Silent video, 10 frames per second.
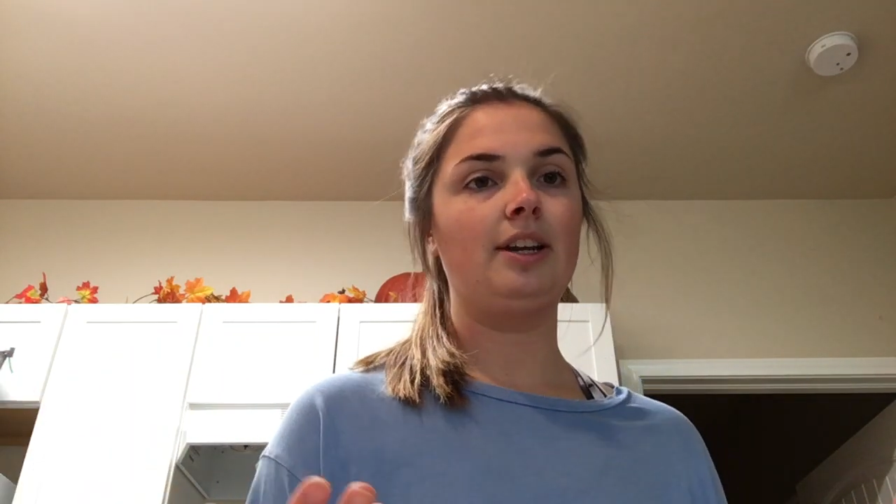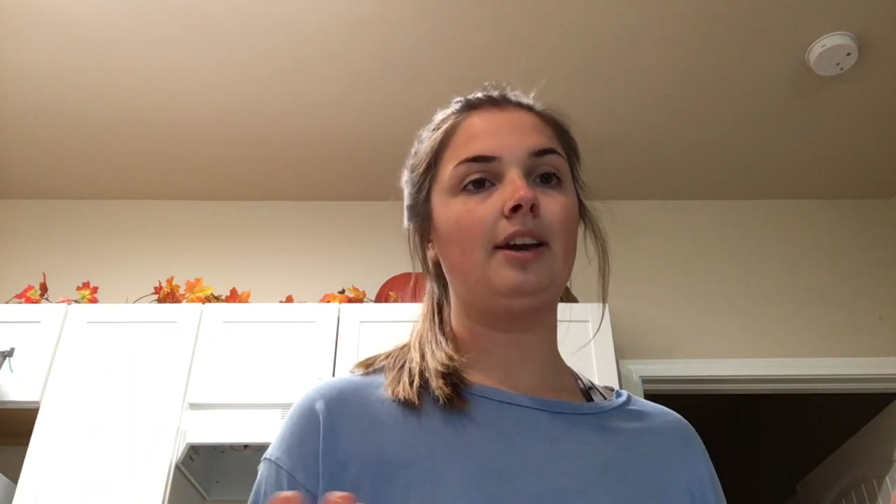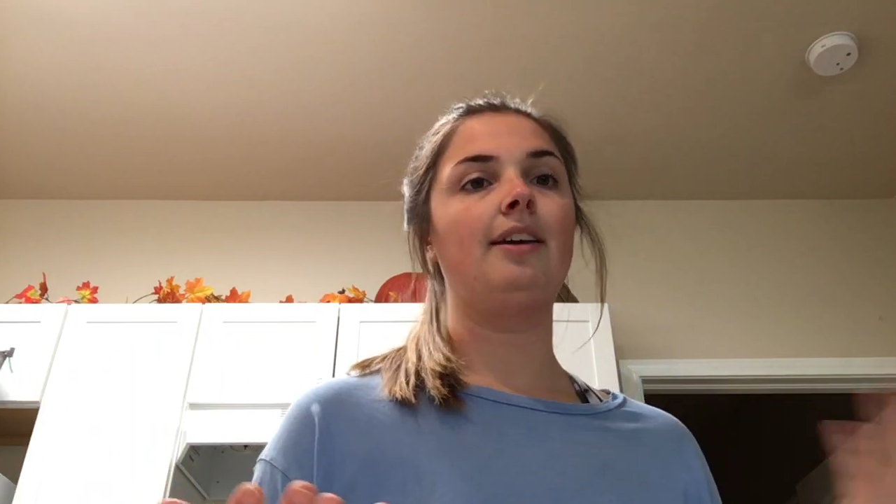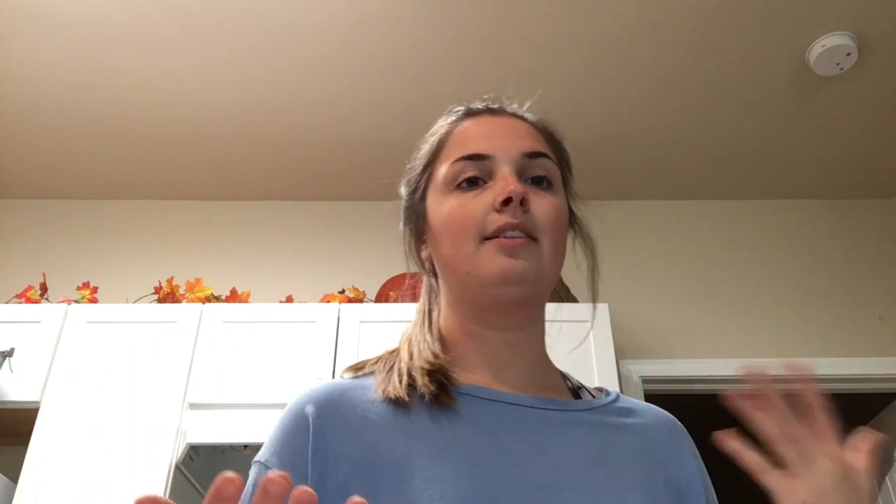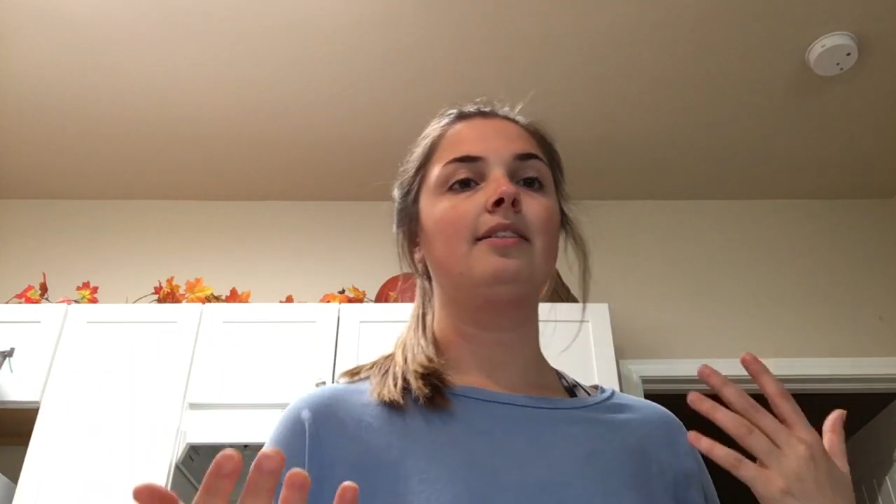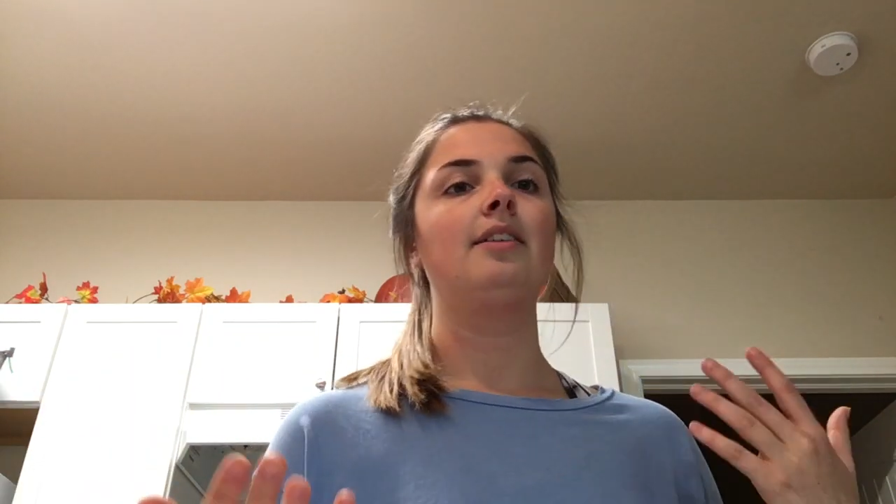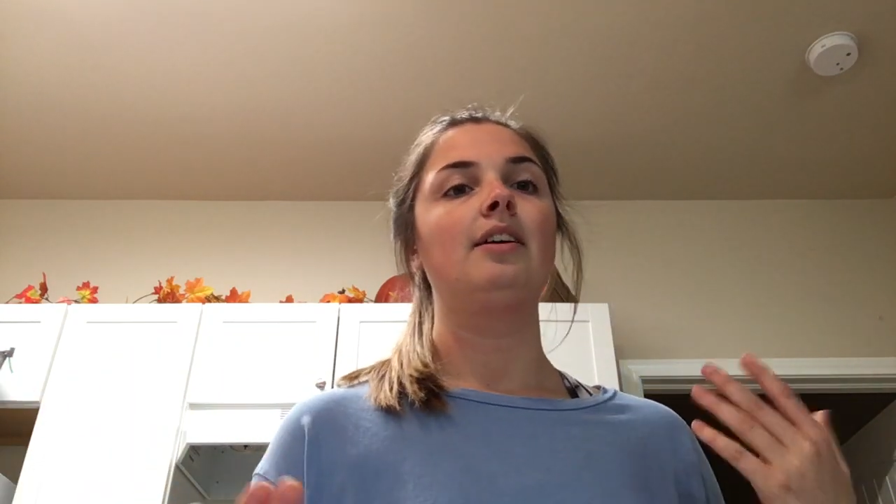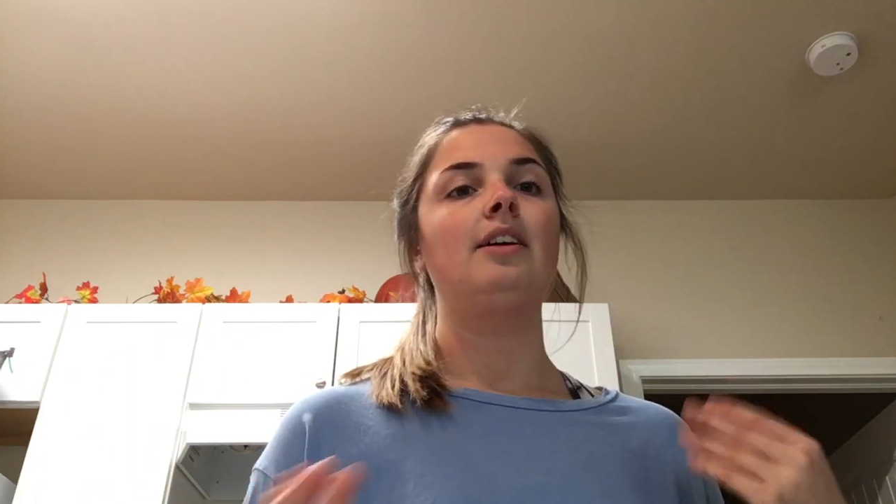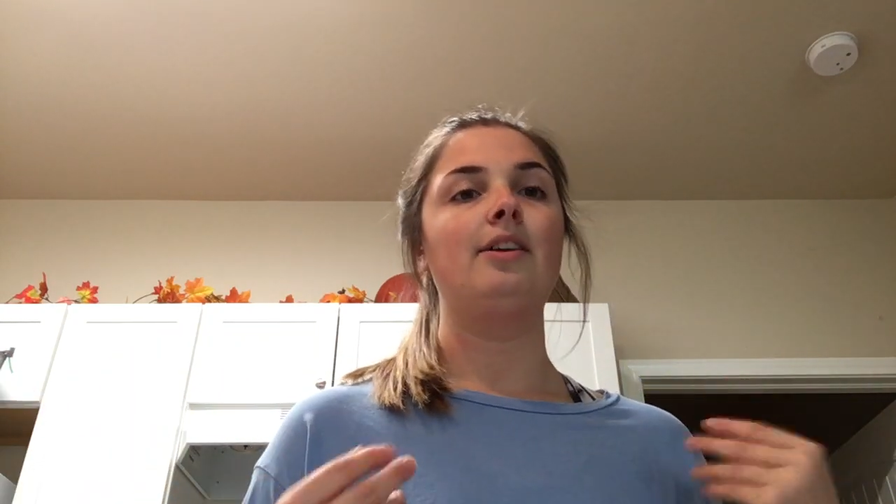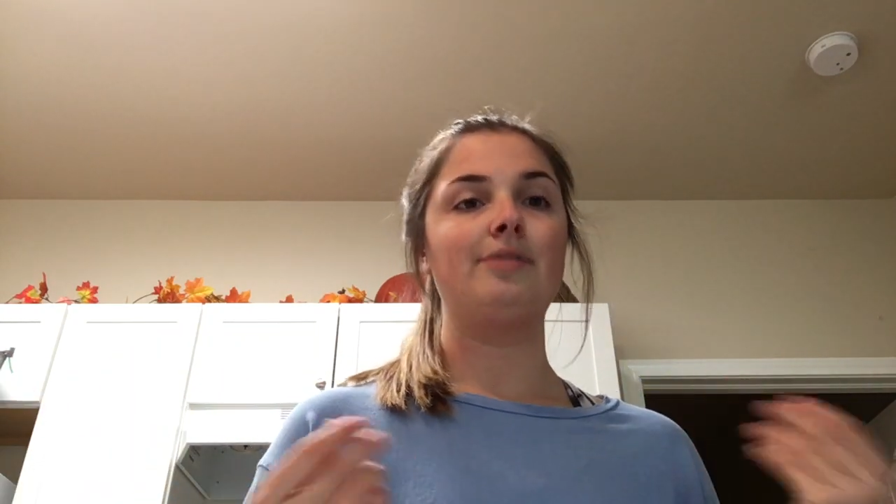and
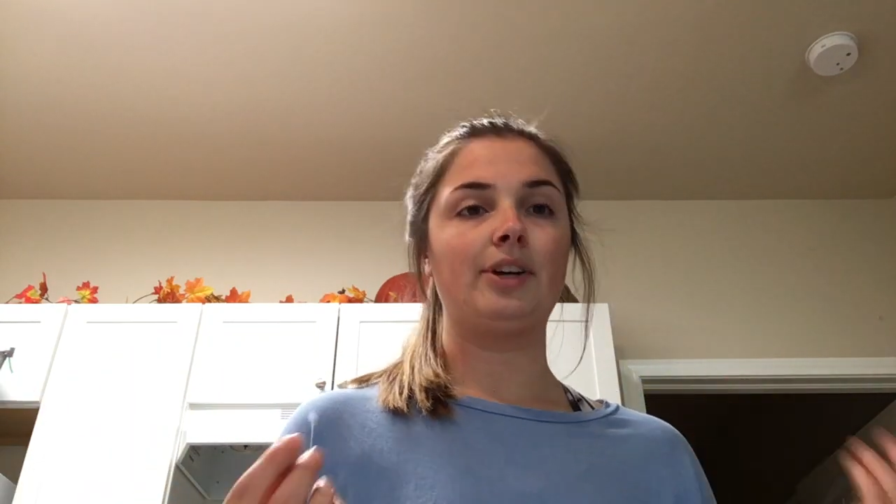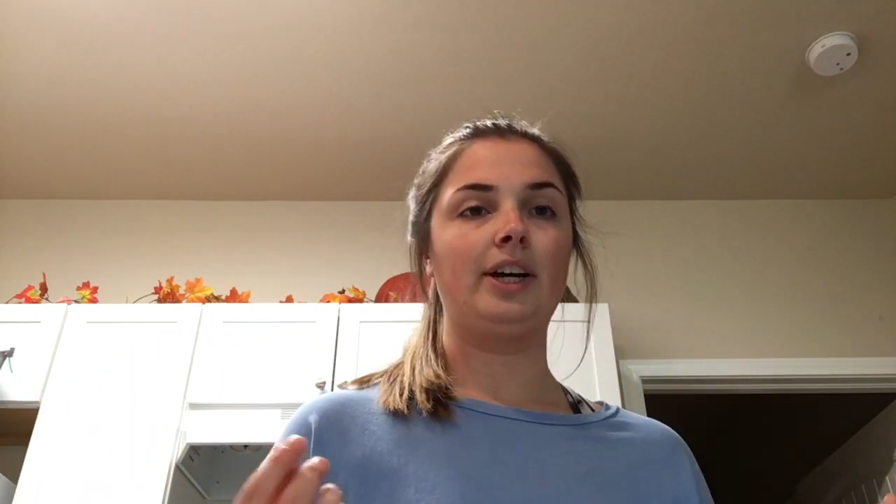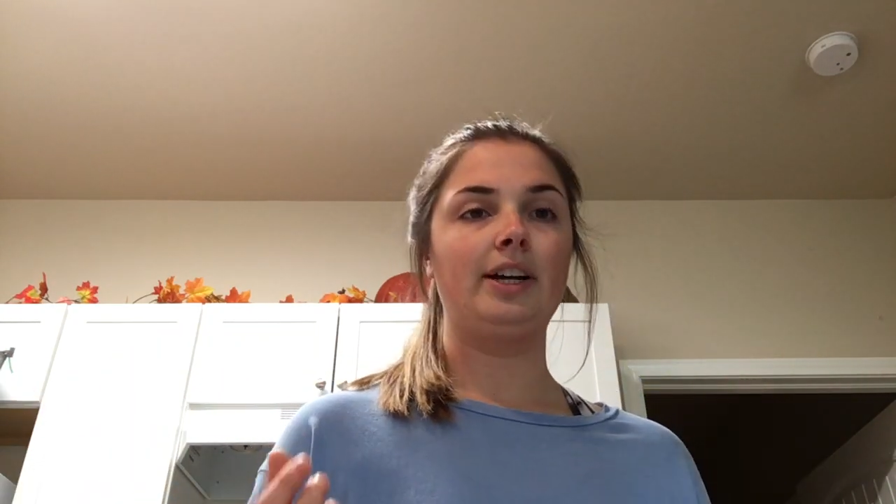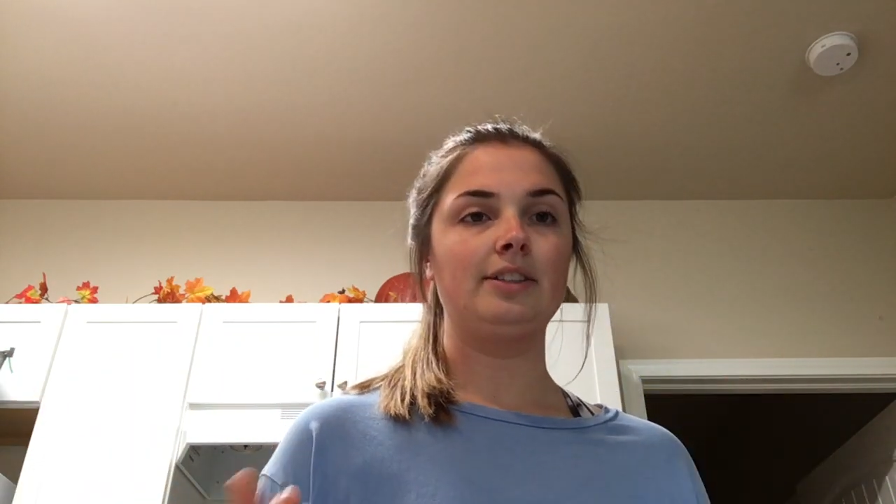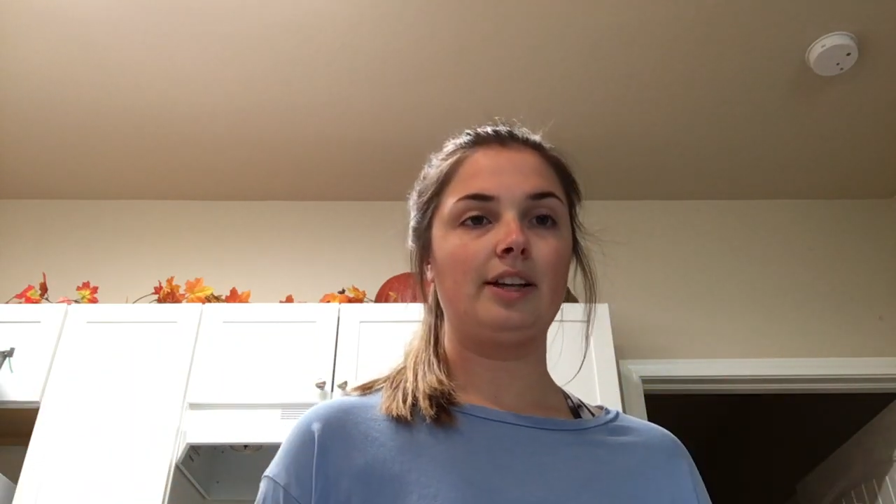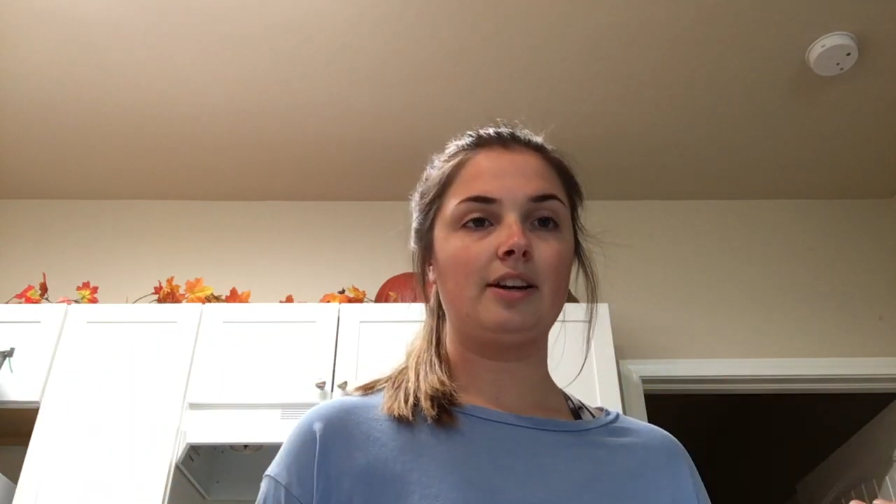if there is,